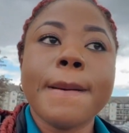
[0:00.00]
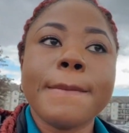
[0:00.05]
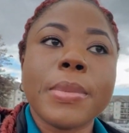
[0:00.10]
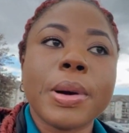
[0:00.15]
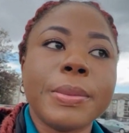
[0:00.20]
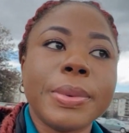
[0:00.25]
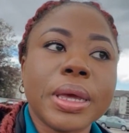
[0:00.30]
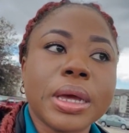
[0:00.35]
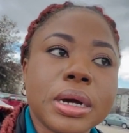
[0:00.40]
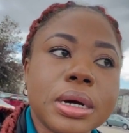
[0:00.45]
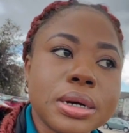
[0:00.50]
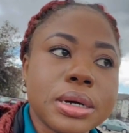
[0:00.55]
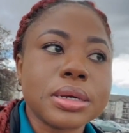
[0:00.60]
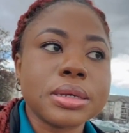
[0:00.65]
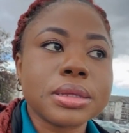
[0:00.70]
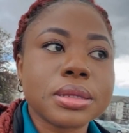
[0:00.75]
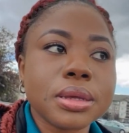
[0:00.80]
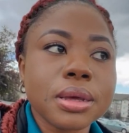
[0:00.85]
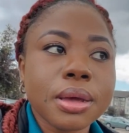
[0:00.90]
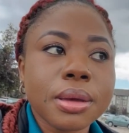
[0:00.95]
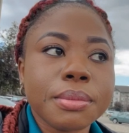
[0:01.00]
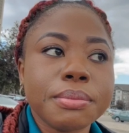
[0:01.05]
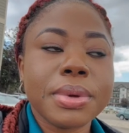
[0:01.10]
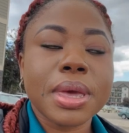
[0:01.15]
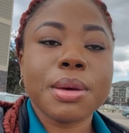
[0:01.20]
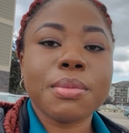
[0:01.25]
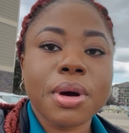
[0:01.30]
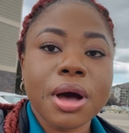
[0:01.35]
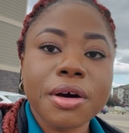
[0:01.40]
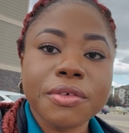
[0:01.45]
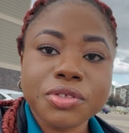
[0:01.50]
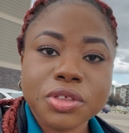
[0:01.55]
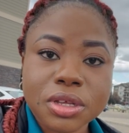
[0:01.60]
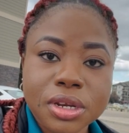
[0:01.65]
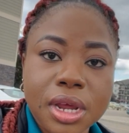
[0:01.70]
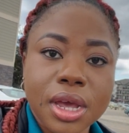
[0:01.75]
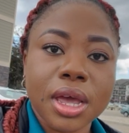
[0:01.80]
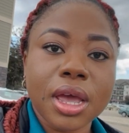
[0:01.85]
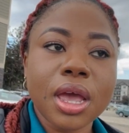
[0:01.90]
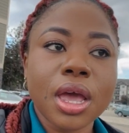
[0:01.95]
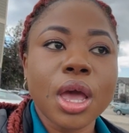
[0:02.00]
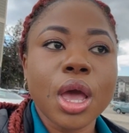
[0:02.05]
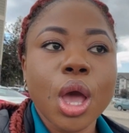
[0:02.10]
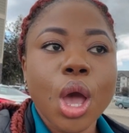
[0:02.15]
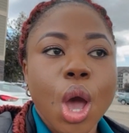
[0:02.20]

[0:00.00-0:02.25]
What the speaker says: but because babe off today,